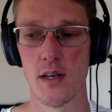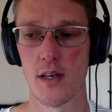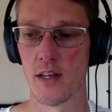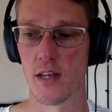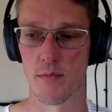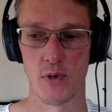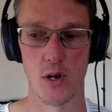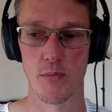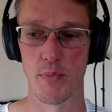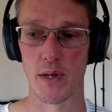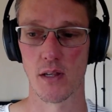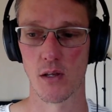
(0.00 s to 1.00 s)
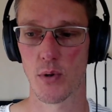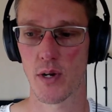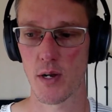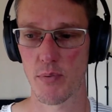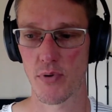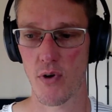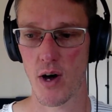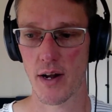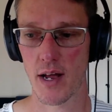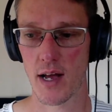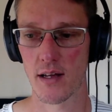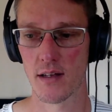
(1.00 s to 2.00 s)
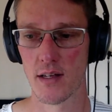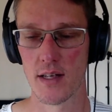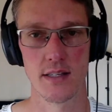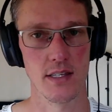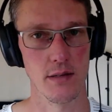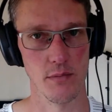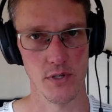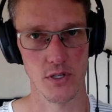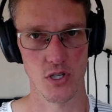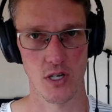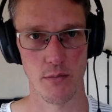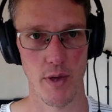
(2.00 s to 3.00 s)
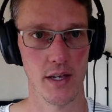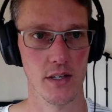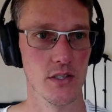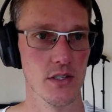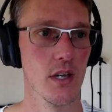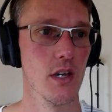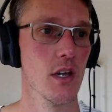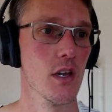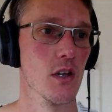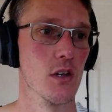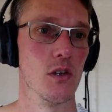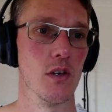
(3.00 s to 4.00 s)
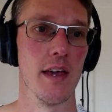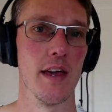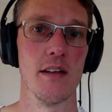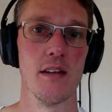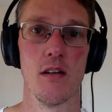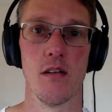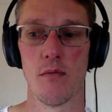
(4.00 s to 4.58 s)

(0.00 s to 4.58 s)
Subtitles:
You can, be a liquidity provider, similar to GMX. You can